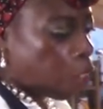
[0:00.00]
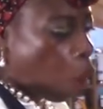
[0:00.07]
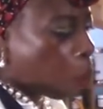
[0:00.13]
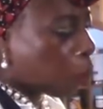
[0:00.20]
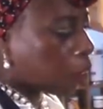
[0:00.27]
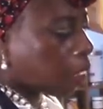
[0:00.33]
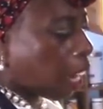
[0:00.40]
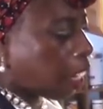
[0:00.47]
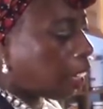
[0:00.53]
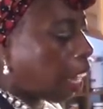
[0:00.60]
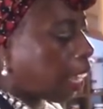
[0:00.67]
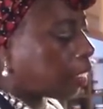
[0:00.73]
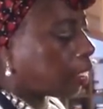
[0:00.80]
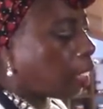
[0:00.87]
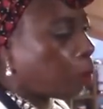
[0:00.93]
almost kind of
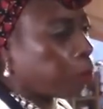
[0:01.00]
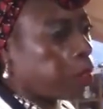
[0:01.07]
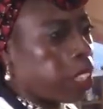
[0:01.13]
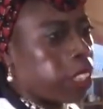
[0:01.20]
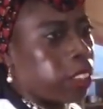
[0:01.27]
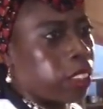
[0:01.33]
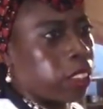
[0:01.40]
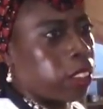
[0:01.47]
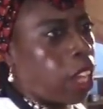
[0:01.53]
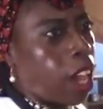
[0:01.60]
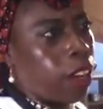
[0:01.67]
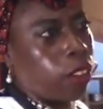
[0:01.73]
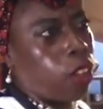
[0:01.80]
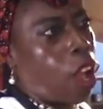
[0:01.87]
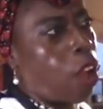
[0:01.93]
like something,
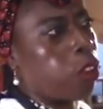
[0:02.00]
I don't know,